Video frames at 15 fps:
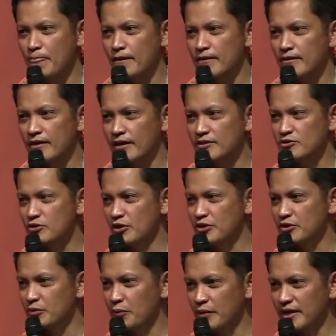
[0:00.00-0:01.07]
Enjoy
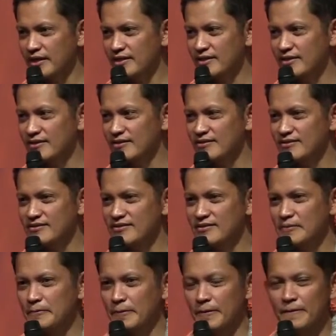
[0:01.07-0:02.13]
your week.
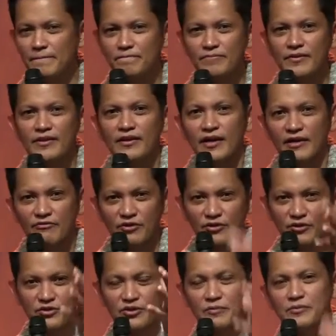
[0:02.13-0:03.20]
Paul. And for
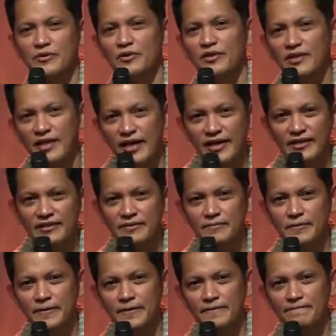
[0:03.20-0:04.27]
those of you online,
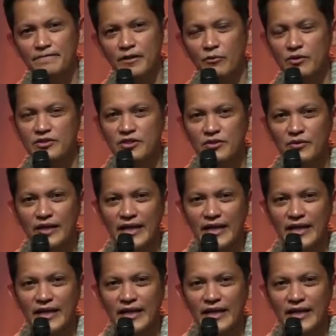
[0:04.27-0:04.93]
I will see you again